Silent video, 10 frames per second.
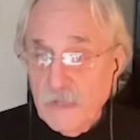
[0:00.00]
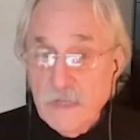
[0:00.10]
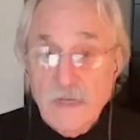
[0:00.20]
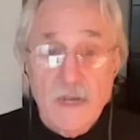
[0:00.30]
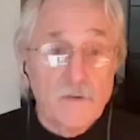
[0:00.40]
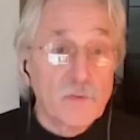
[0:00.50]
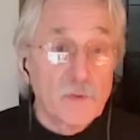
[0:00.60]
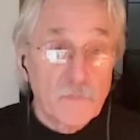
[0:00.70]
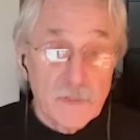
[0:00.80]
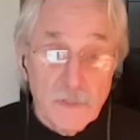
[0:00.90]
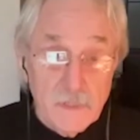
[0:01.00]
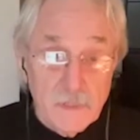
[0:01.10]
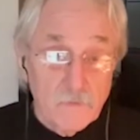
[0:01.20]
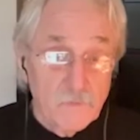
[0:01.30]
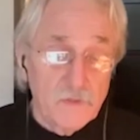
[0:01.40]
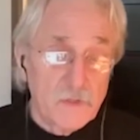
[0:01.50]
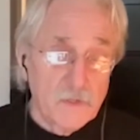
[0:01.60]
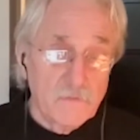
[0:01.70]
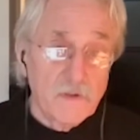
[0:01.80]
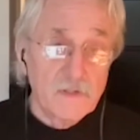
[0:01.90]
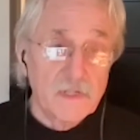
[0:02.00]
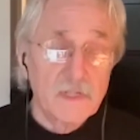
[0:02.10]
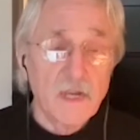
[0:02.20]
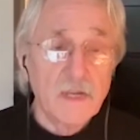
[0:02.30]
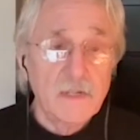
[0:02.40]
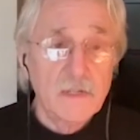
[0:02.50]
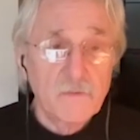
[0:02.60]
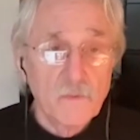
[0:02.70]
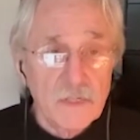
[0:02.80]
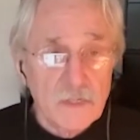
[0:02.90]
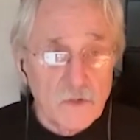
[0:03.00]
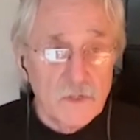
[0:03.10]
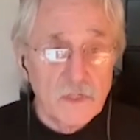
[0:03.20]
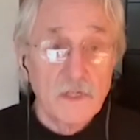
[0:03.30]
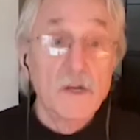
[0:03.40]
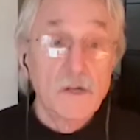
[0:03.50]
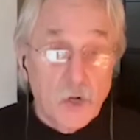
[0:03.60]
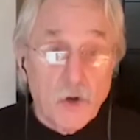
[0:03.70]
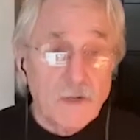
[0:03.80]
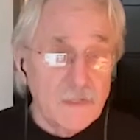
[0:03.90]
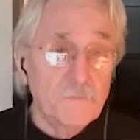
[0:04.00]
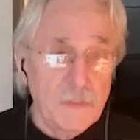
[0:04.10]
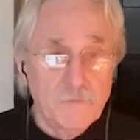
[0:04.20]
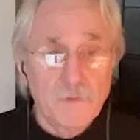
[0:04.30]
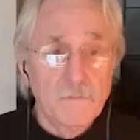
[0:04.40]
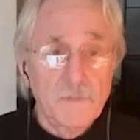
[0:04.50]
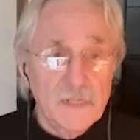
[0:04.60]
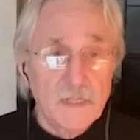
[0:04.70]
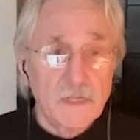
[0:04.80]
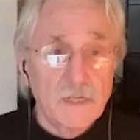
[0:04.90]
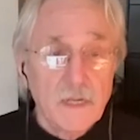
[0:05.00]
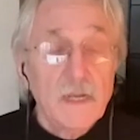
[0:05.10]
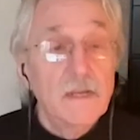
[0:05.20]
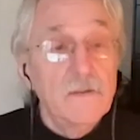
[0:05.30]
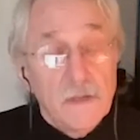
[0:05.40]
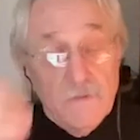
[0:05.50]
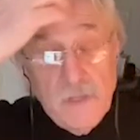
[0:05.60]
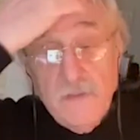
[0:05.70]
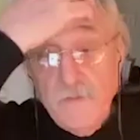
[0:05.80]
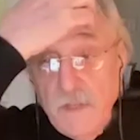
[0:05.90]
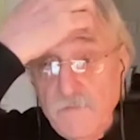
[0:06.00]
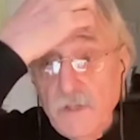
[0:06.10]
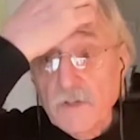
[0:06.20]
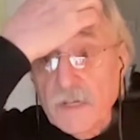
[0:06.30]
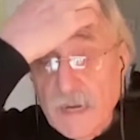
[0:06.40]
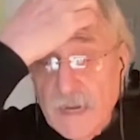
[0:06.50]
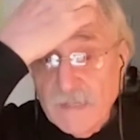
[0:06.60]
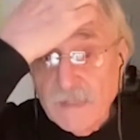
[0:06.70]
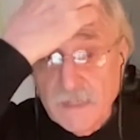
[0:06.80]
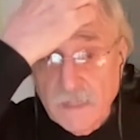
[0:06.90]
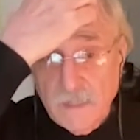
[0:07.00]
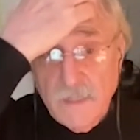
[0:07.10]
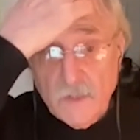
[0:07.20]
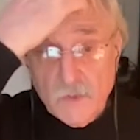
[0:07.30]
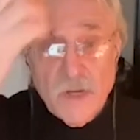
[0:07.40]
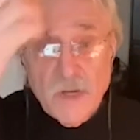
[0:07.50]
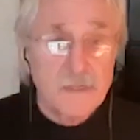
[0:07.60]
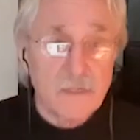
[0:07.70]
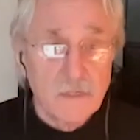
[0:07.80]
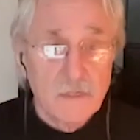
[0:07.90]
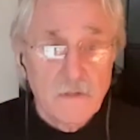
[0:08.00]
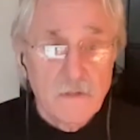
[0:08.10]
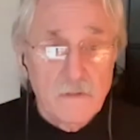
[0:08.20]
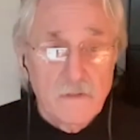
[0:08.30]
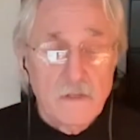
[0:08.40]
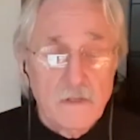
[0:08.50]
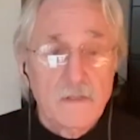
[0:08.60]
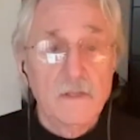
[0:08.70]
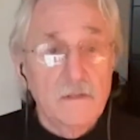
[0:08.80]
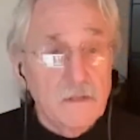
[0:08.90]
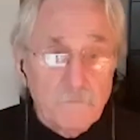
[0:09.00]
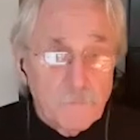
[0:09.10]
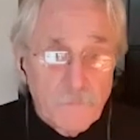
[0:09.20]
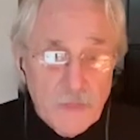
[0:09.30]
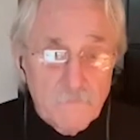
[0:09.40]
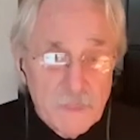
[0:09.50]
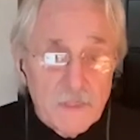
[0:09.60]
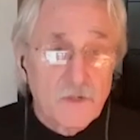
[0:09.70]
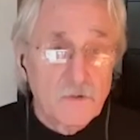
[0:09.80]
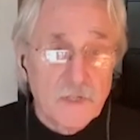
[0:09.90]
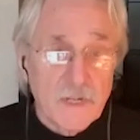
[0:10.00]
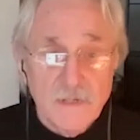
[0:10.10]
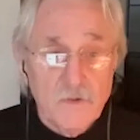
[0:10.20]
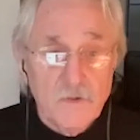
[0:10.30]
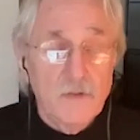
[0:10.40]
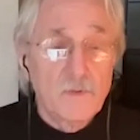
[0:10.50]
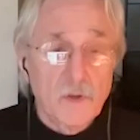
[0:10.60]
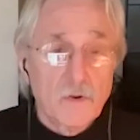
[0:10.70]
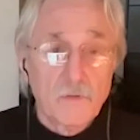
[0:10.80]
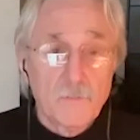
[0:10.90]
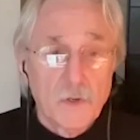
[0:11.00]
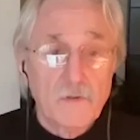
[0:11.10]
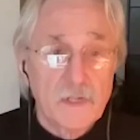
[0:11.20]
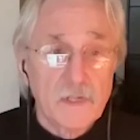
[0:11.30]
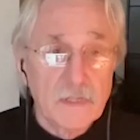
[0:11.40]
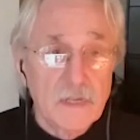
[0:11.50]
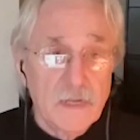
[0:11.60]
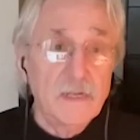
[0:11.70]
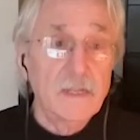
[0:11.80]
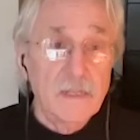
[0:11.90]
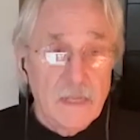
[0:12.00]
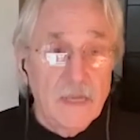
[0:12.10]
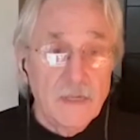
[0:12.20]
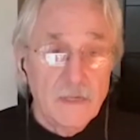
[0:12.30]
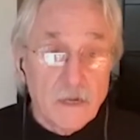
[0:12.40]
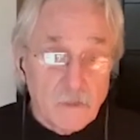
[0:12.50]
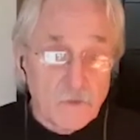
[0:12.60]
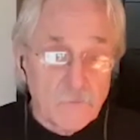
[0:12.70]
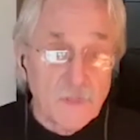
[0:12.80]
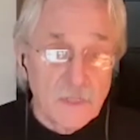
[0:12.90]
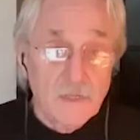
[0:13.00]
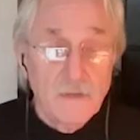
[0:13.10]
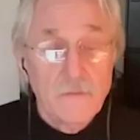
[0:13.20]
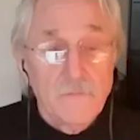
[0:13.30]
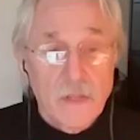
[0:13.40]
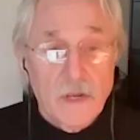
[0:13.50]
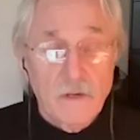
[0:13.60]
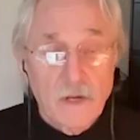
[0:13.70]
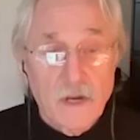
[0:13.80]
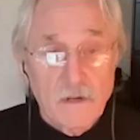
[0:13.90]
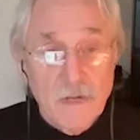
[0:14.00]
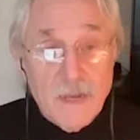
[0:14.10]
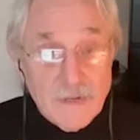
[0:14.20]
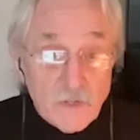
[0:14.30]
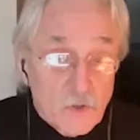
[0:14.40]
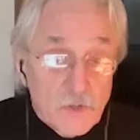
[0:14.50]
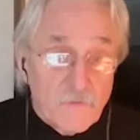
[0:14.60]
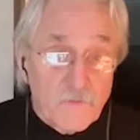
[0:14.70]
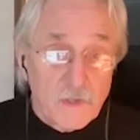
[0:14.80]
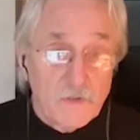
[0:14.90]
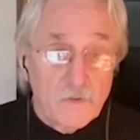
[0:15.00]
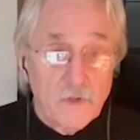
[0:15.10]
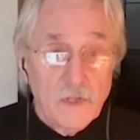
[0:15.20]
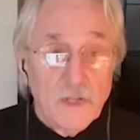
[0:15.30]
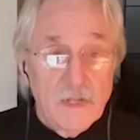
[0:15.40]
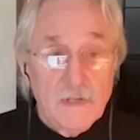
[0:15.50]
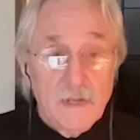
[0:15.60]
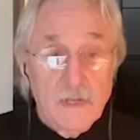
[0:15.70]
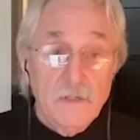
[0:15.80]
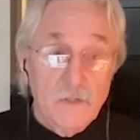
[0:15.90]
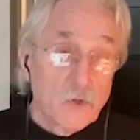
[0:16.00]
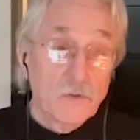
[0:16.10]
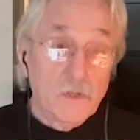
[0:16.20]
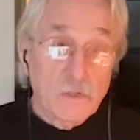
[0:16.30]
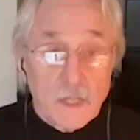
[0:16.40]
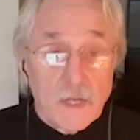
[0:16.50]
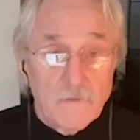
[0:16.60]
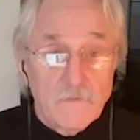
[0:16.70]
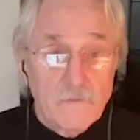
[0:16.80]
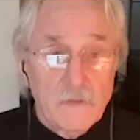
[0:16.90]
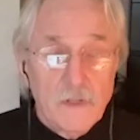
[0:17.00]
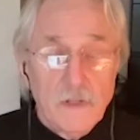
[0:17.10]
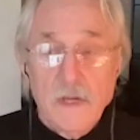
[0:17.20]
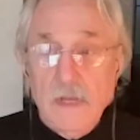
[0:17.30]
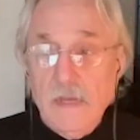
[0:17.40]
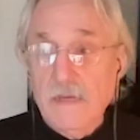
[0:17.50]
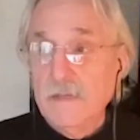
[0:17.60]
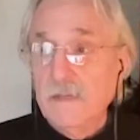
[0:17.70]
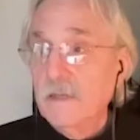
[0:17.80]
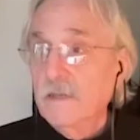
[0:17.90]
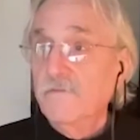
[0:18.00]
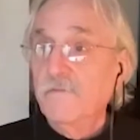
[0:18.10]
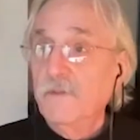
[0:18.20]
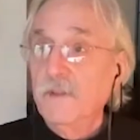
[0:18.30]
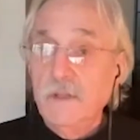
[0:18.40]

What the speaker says: inequitable distribution of our society's resources cause people to be sick. If you're constantly stressed, that means you're saturated with hormones that in the end ultimately are not good for you and shorten your life. And if